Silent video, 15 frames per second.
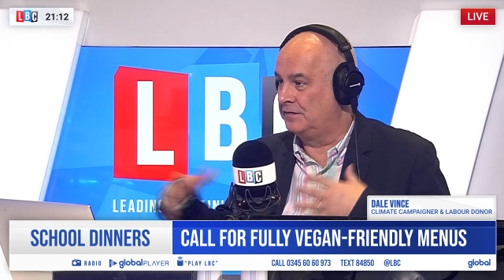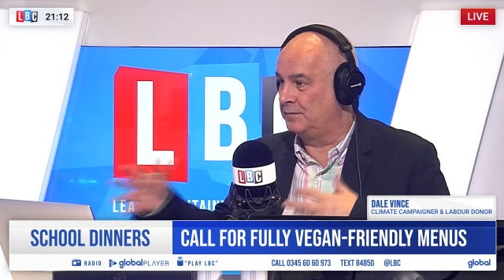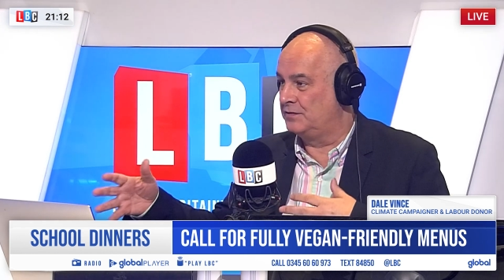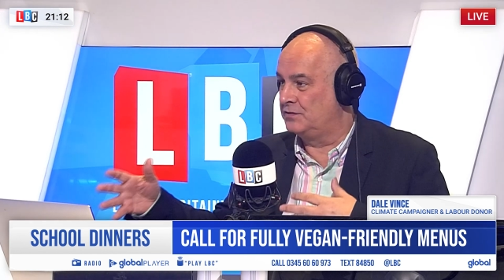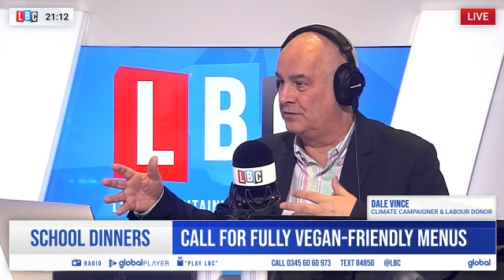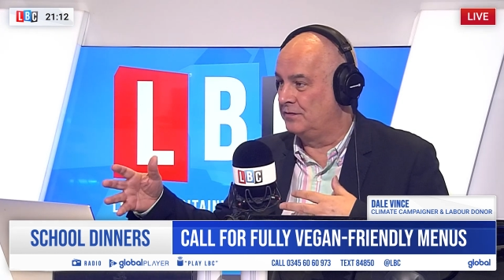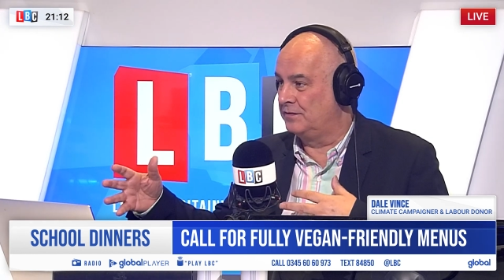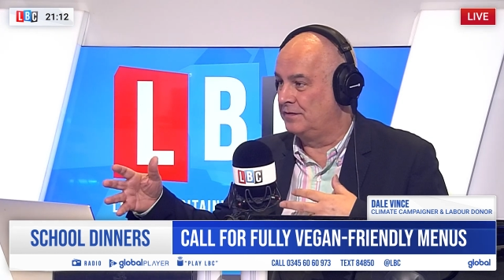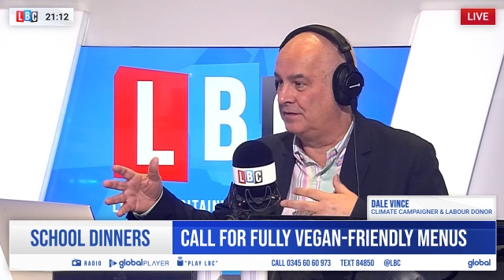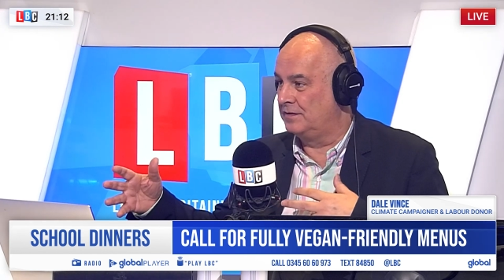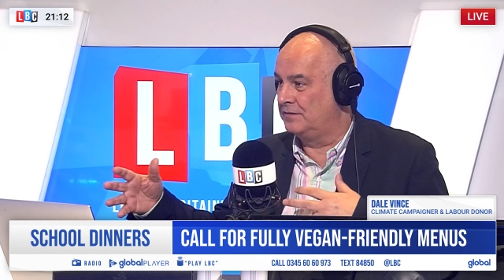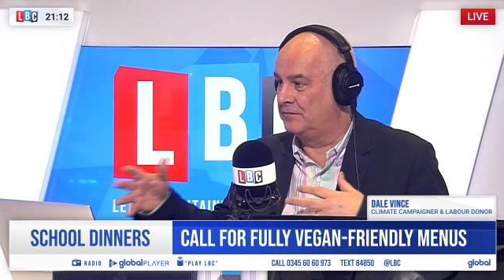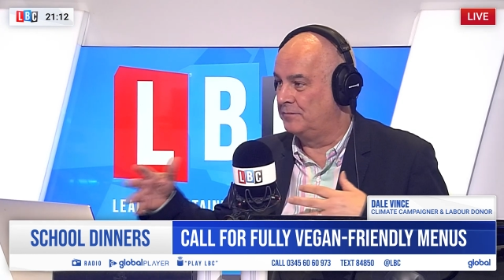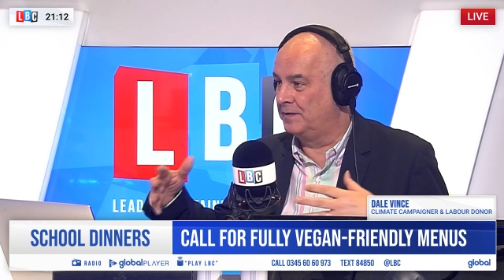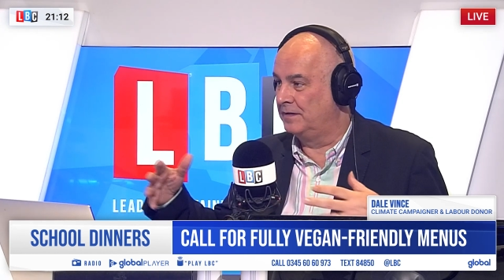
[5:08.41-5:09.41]
as we joined the
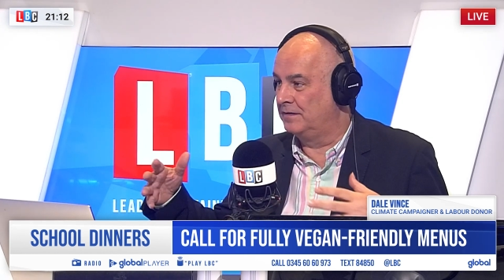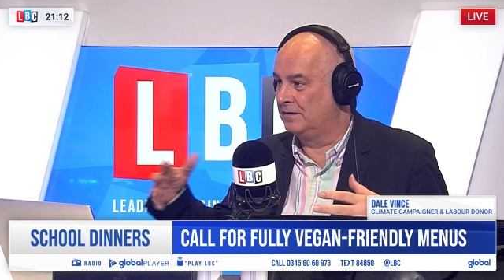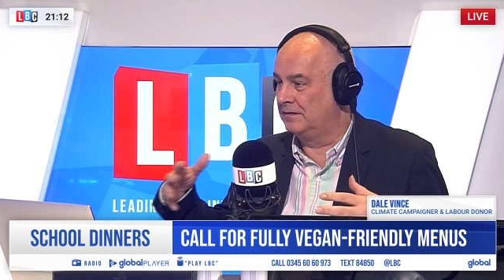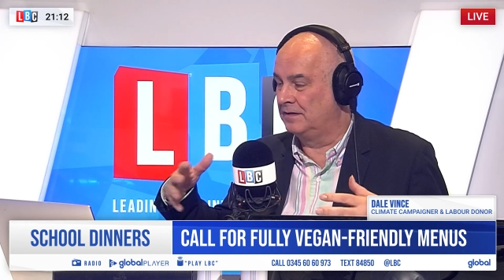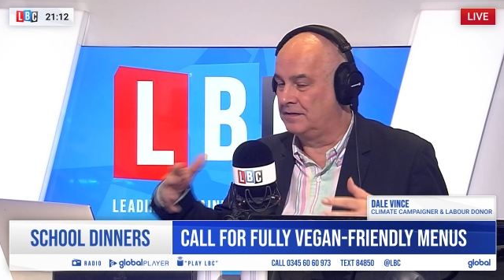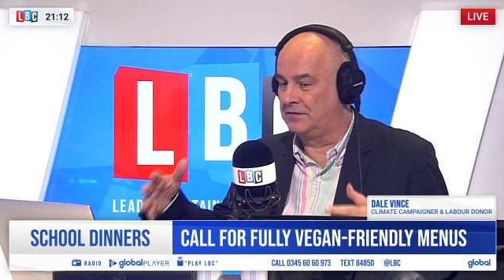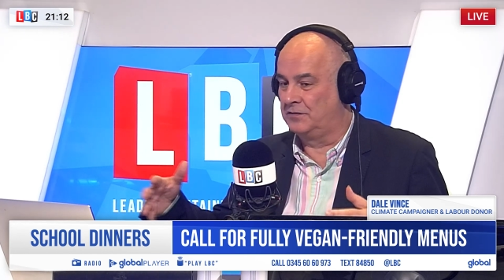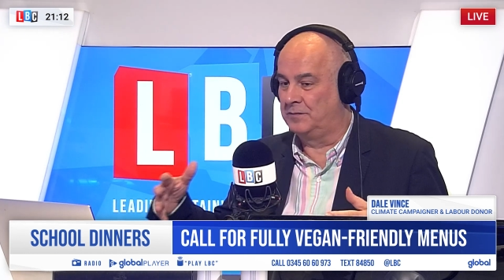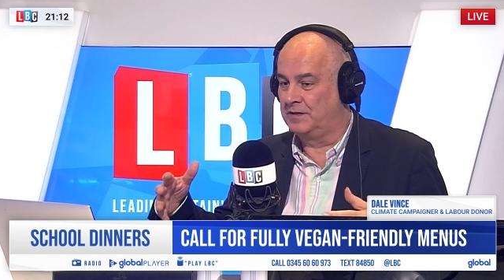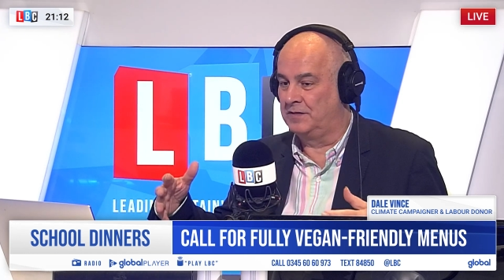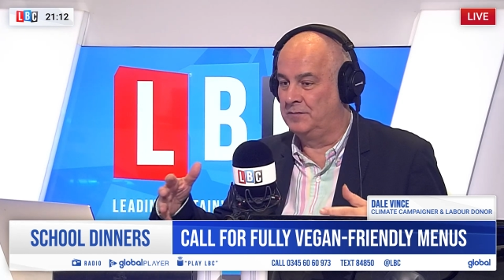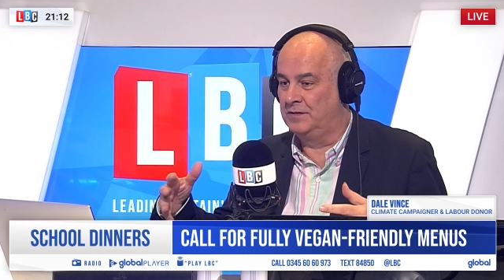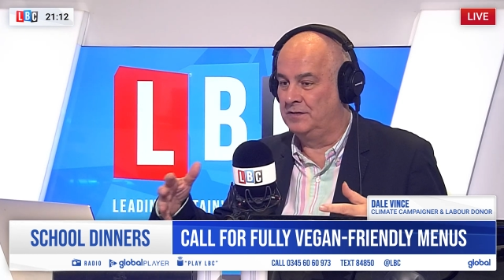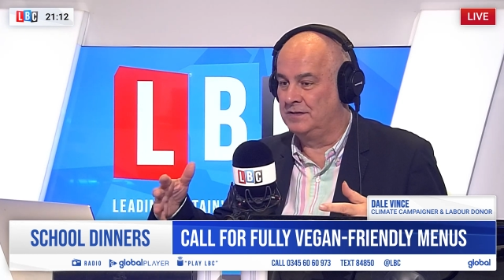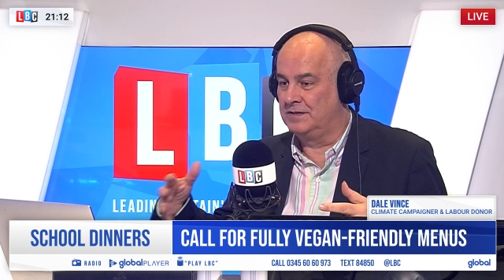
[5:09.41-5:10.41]
European Economic
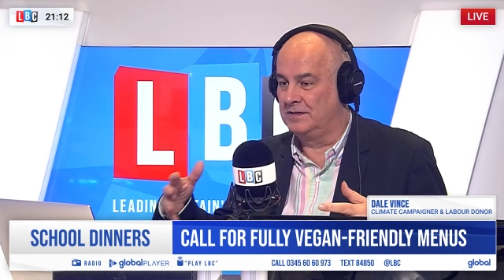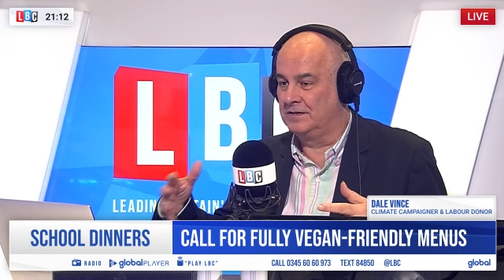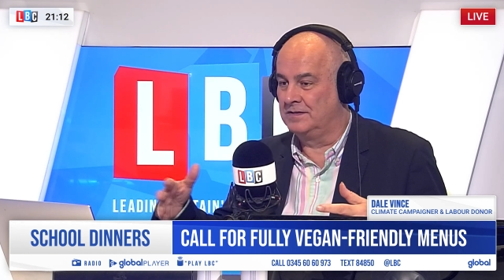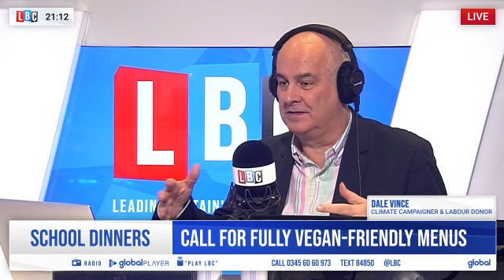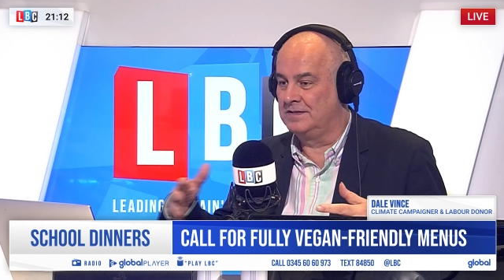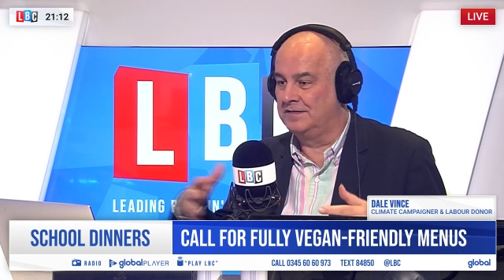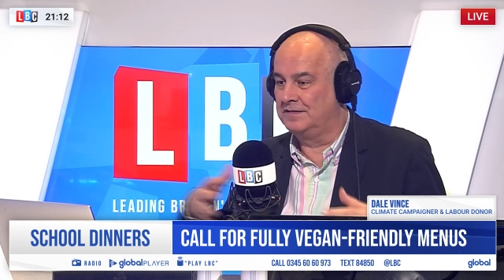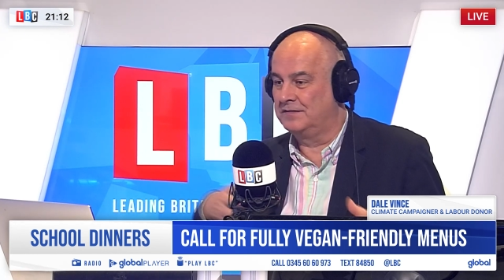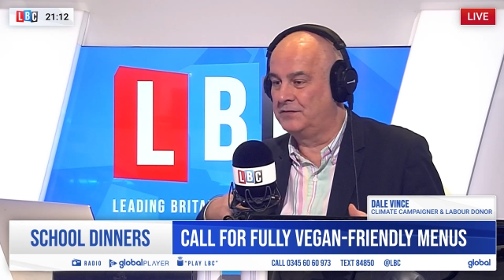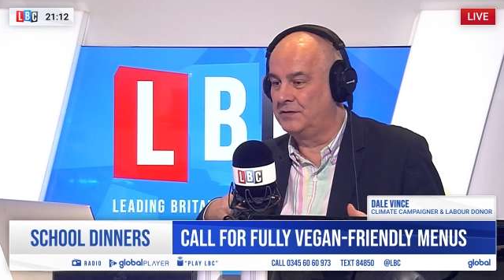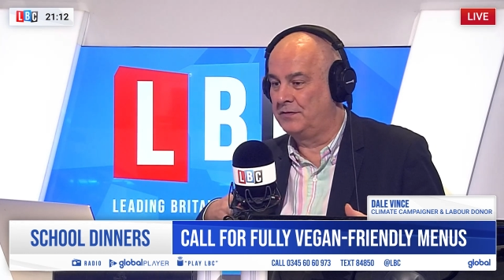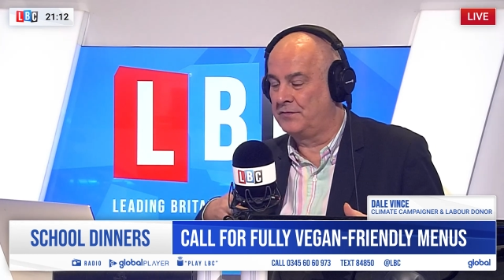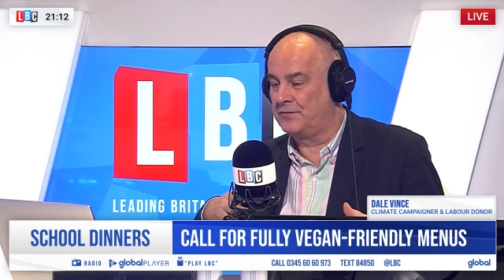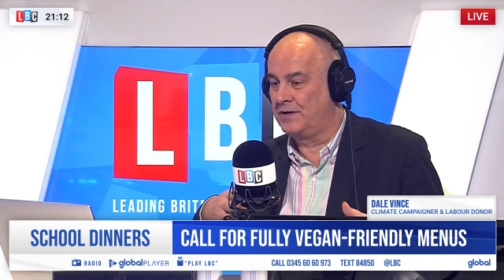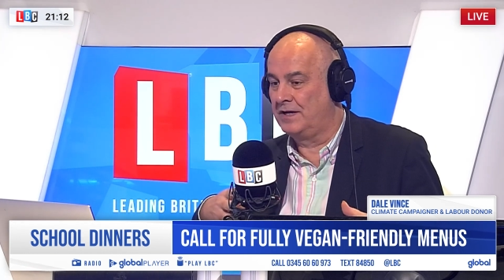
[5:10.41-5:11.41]
Community in
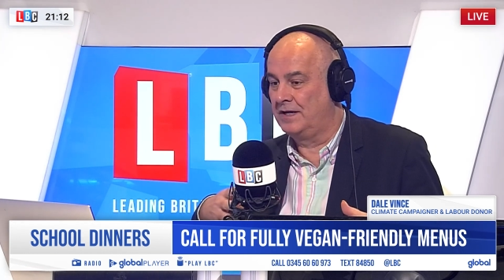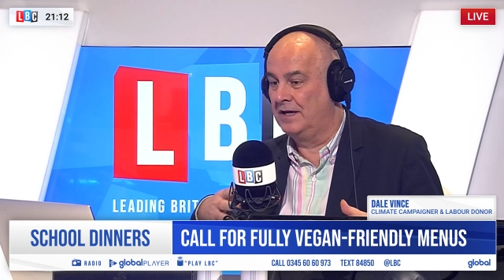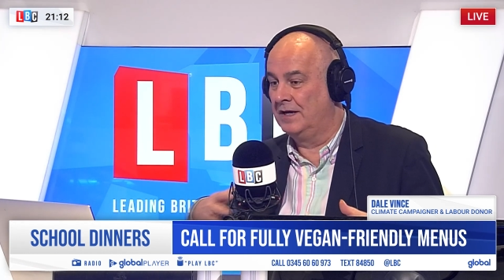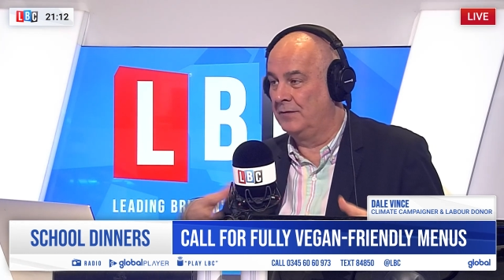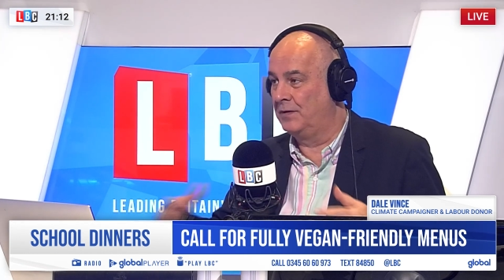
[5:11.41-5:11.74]
1973.